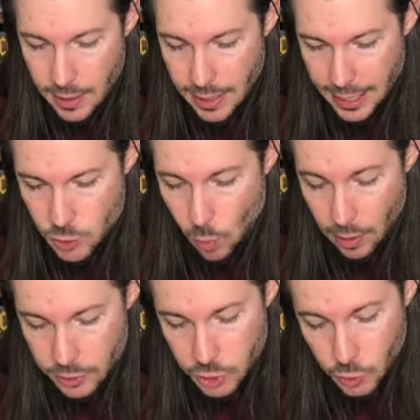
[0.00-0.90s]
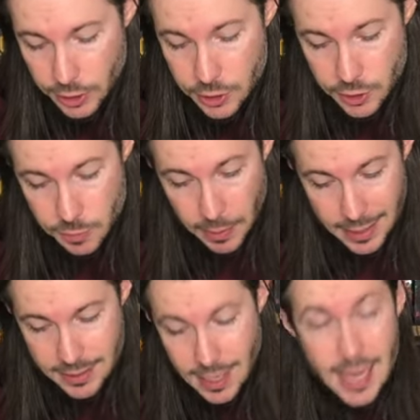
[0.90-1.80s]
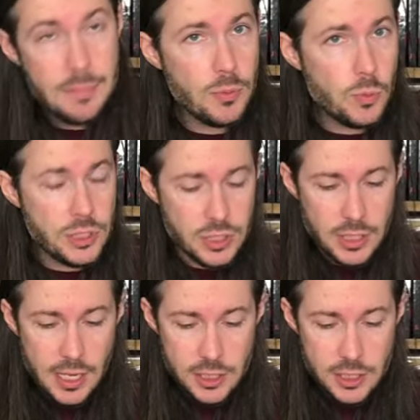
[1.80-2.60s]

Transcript: as well as creatures by type, which is nice.